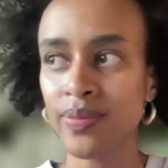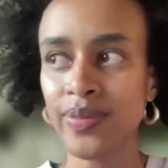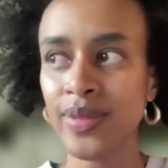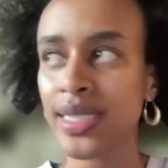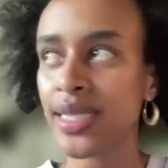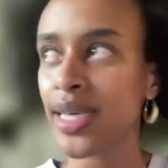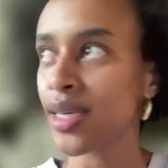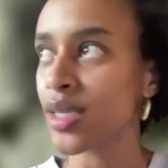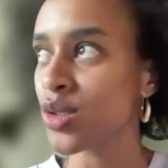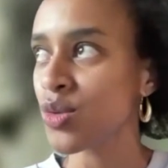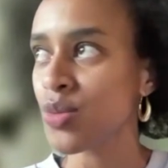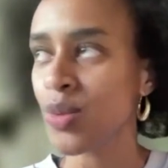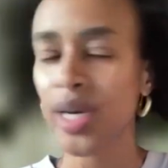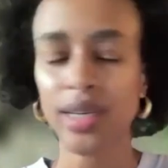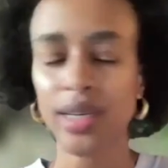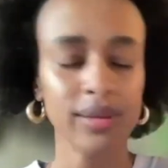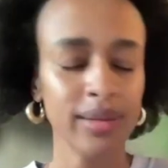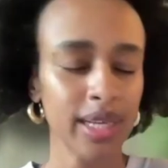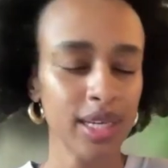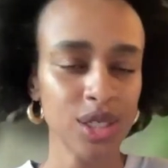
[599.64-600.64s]
sex
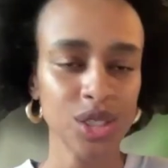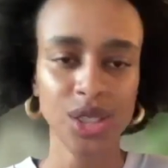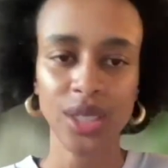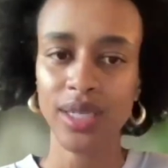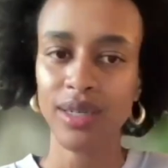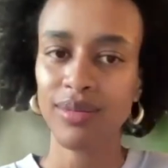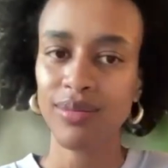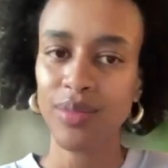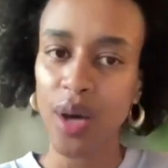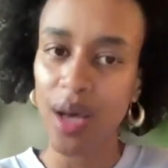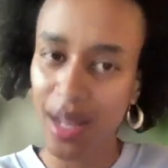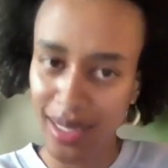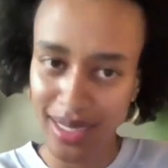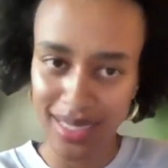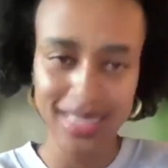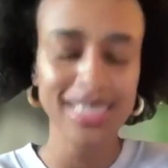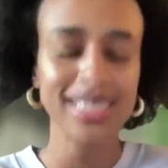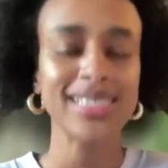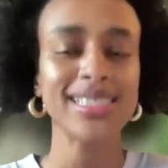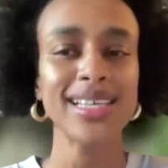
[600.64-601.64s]
regulation
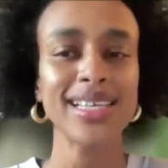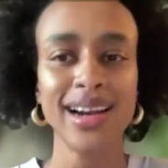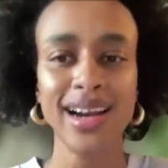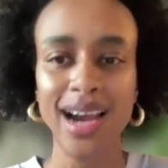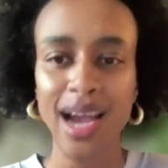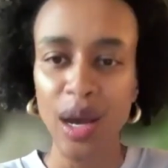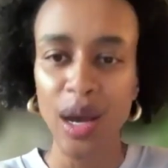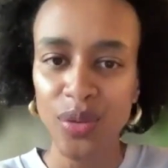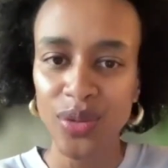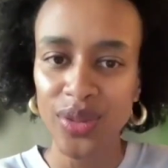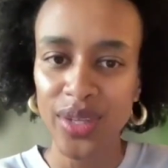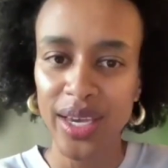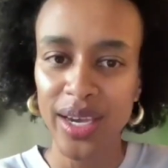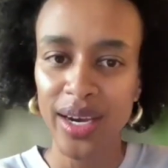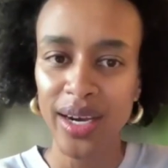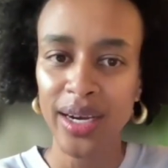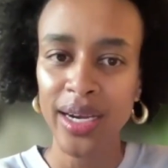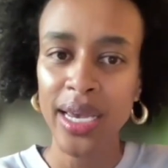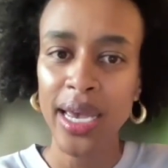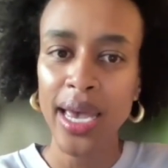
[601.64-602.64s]
policies that are out
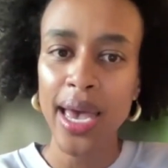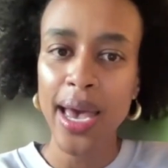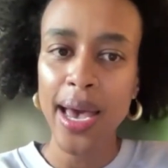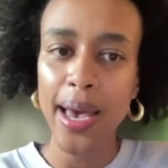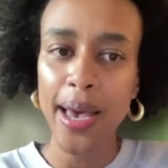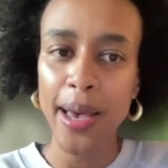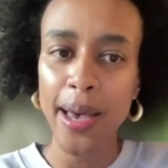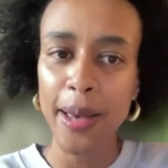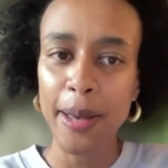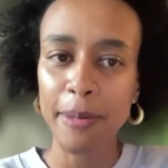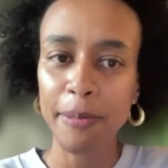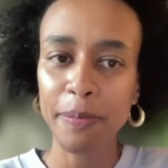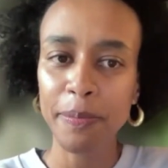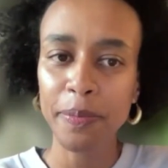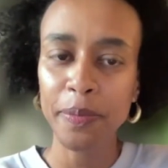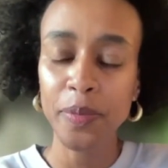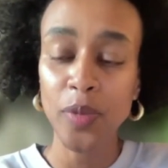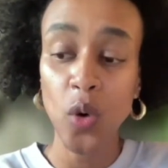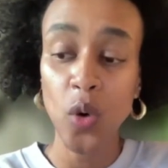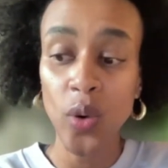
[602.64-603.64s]
there,
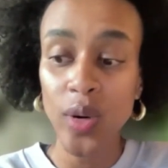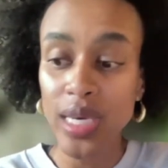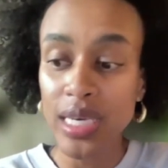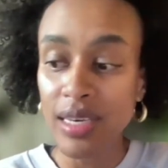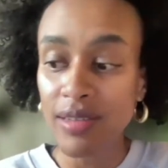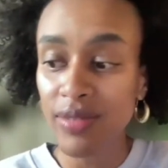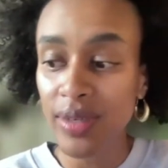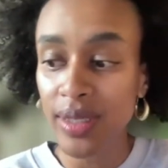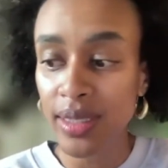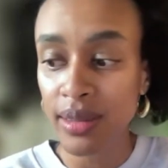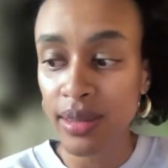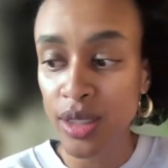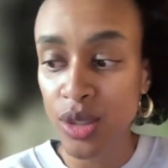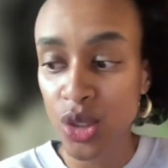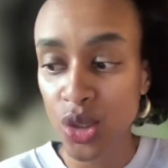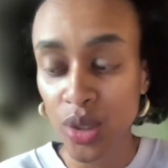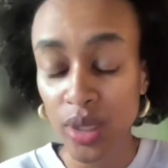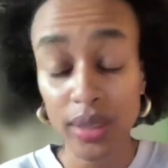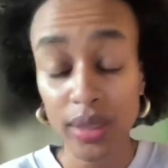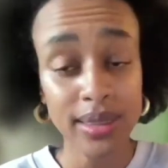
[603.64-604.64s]
or even the
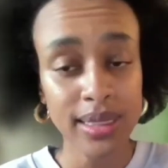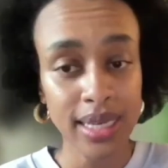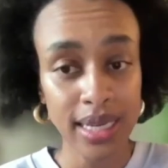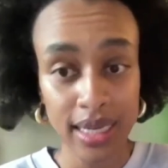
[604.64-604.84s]
struggles